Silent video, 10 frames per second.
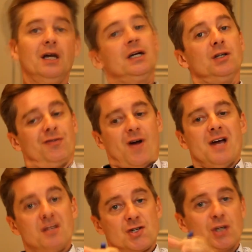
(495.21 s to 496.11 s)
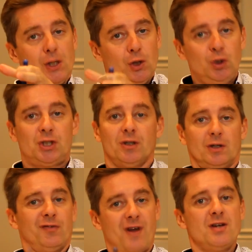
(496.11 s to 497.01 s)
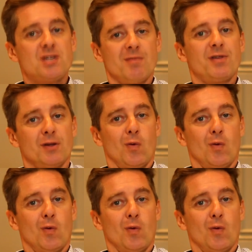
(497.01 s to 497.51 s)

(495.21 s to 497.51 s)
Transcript: You find a solution, you find something that